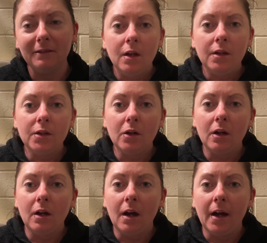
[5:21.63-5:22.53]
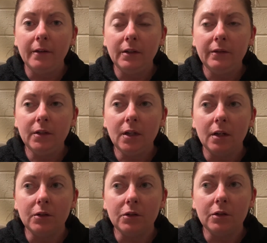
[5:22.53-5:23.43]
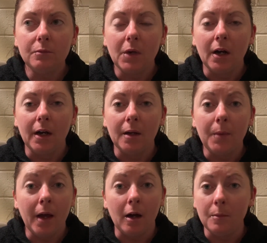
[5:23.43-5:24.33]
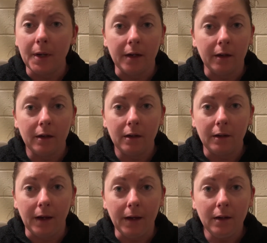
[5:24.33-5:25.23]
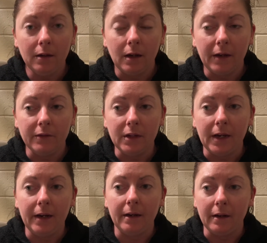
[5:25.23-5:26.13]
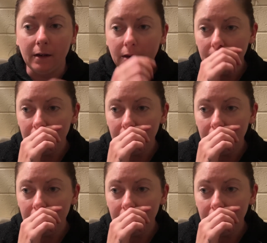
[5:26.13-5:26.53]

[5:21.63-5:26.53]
So I haven't even touched my power bank yet. I haven't needed it.